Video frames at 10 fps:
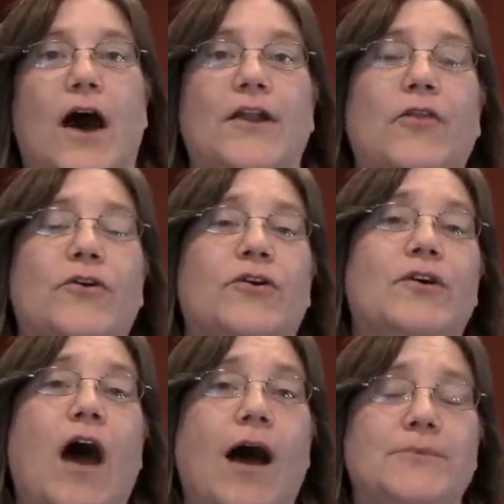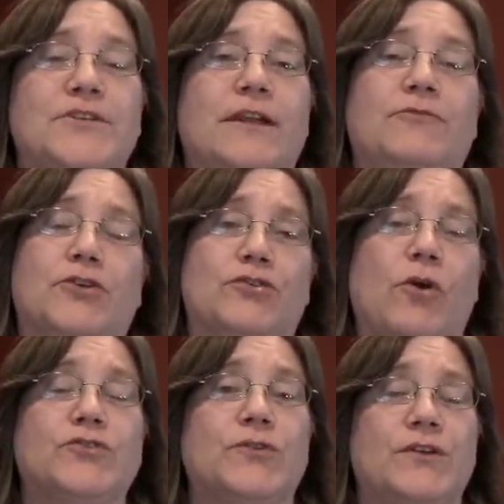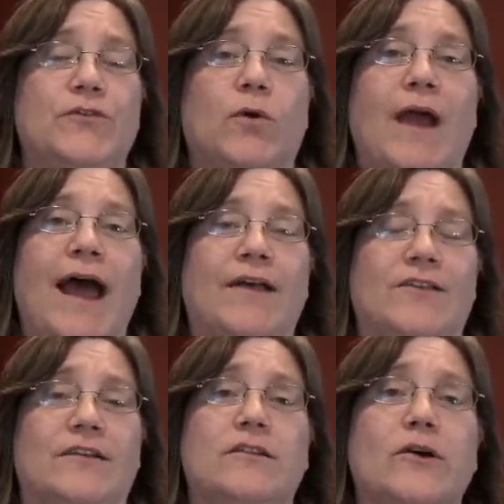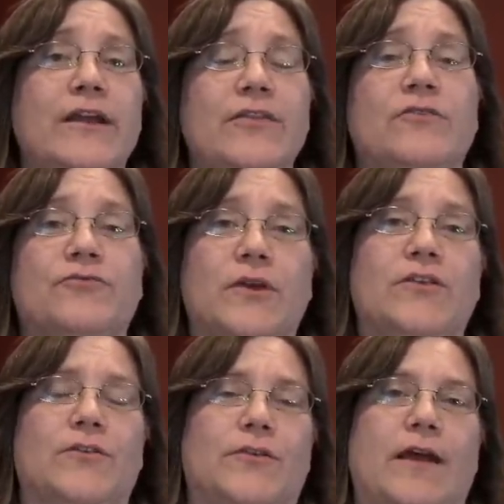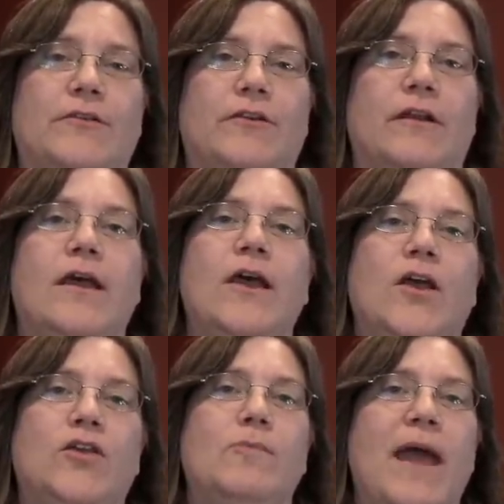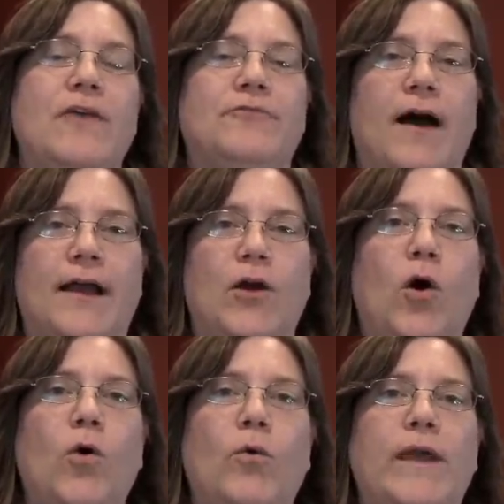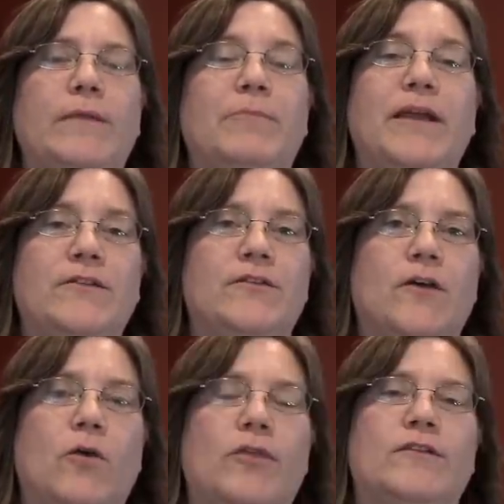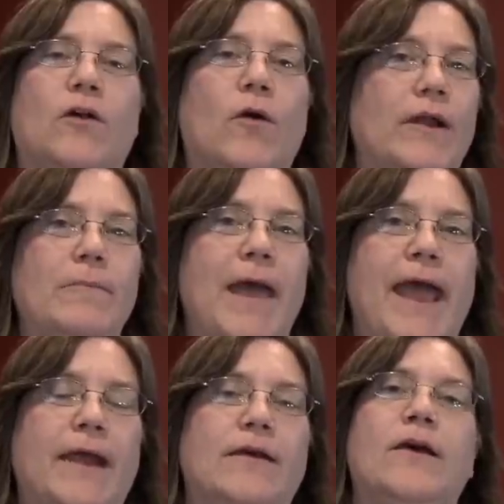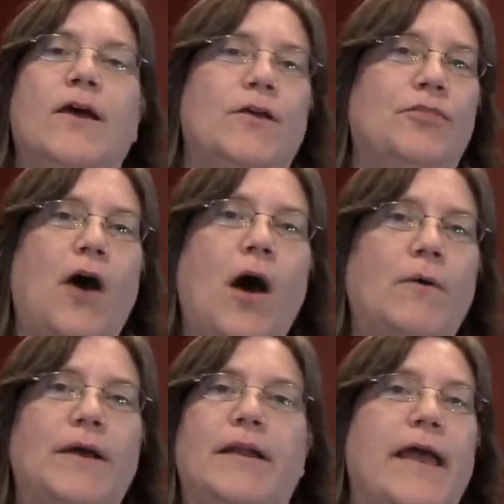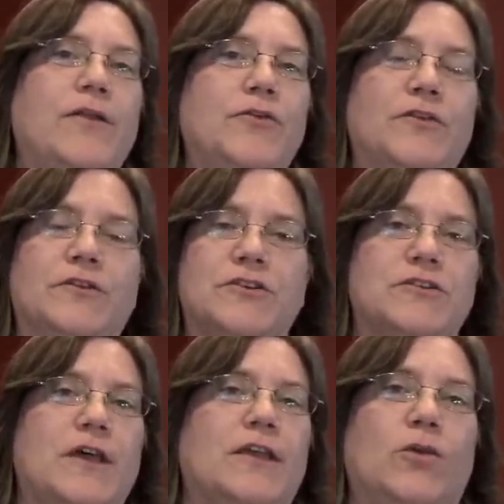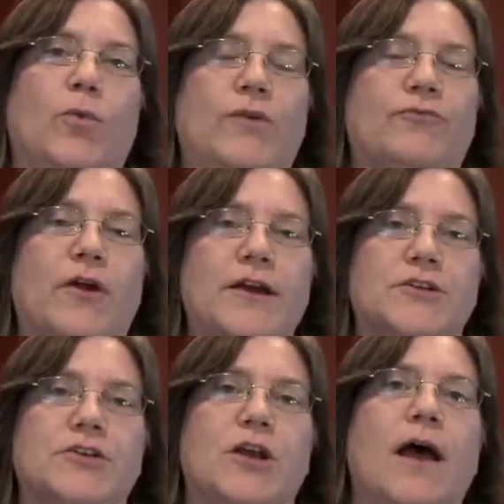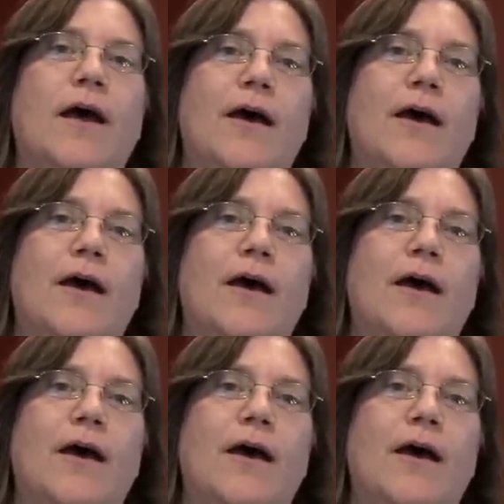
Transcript: Another good option if your grocery store has it, look in the freezer section. You may find whole wheat pizza dough that's already made. Thaw it and use it just like you would fresh.